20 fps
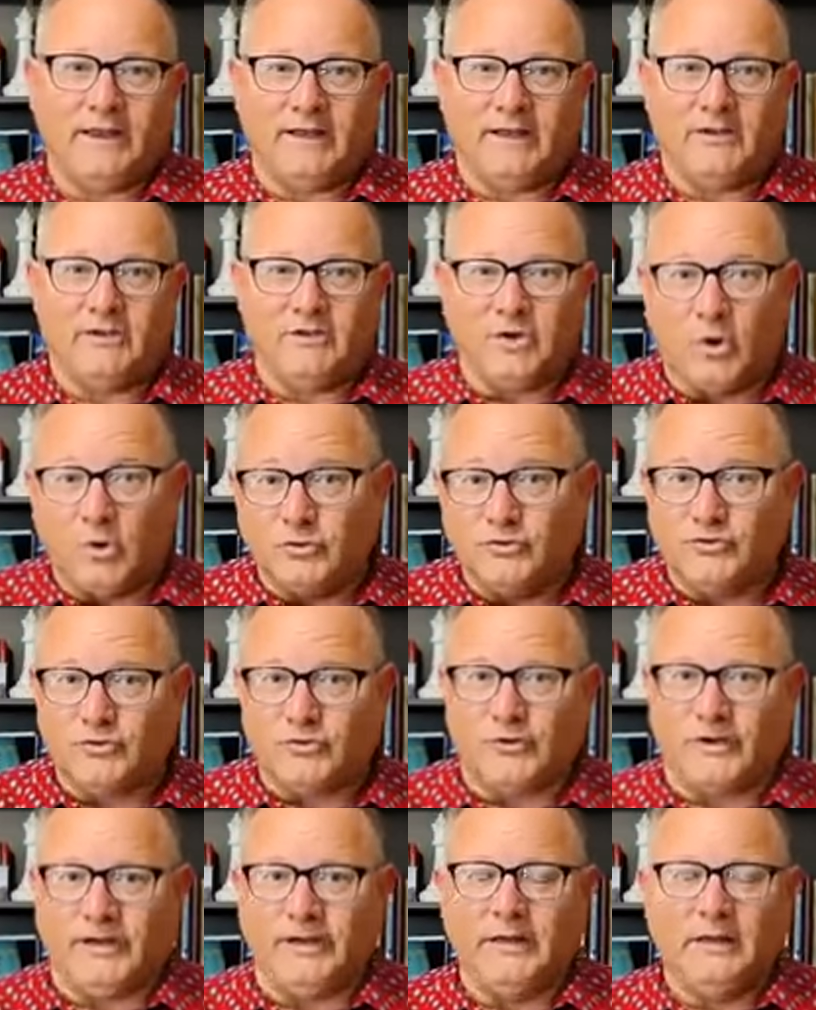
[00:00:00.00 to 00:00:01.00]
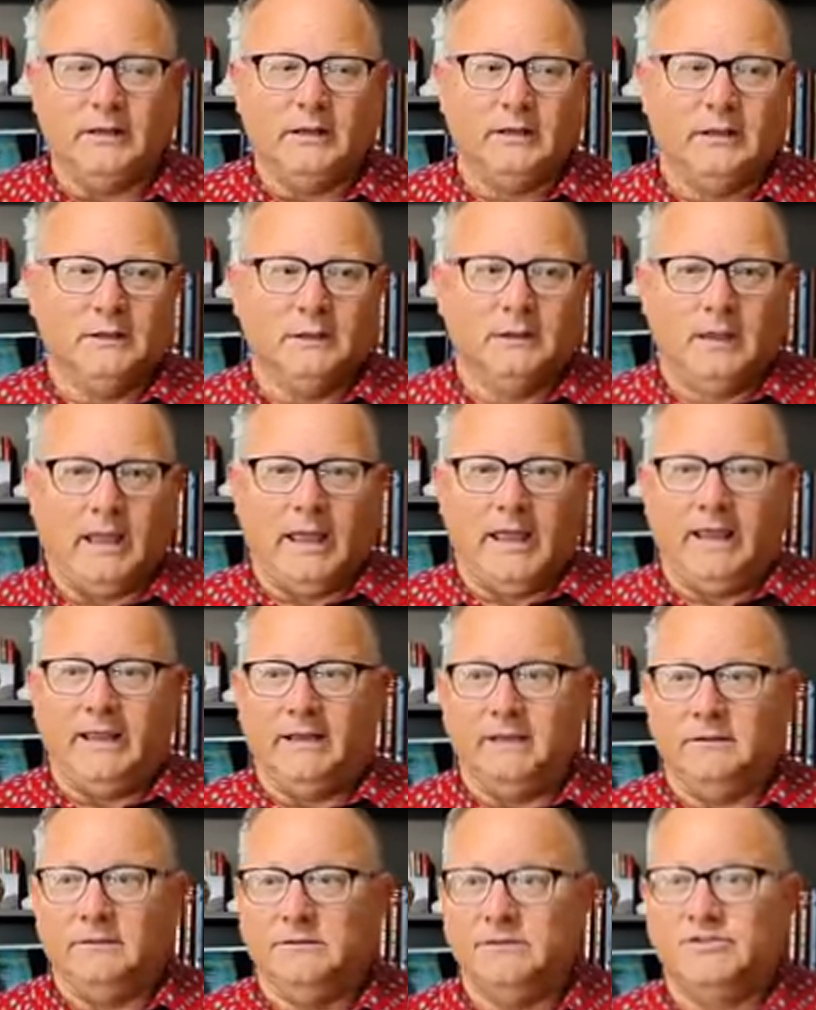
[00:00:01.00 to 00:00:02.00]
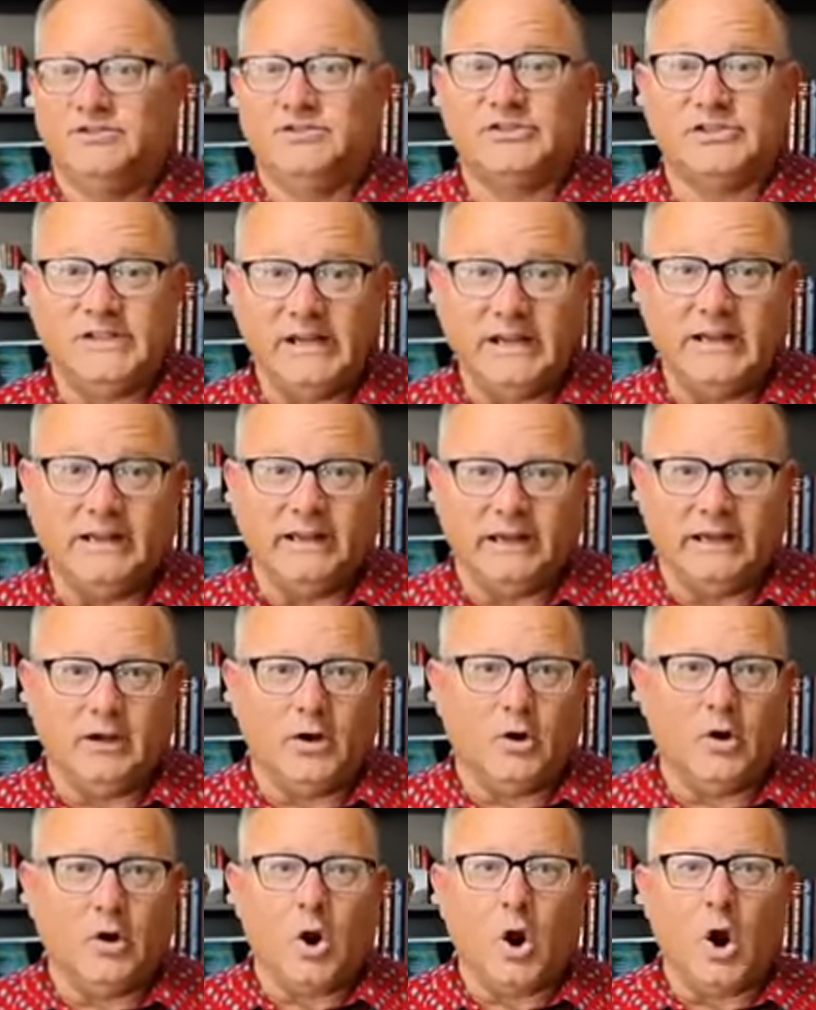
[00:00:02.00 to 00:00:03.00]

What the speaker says: and adultery and stealing are